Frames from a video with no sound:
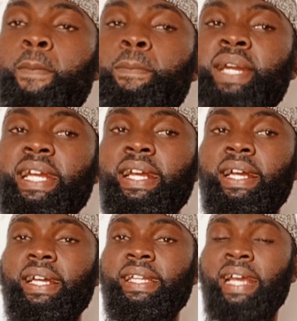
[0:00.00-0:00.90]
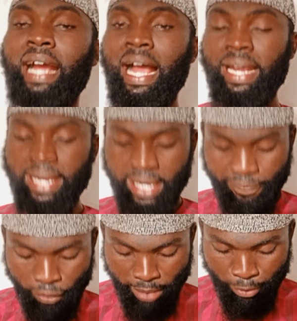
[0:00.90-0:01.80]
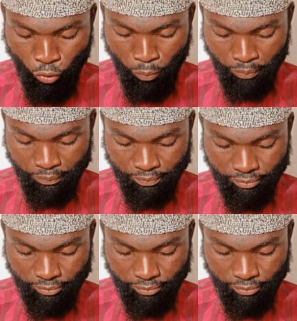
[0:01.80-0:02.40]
bring the car key from my room.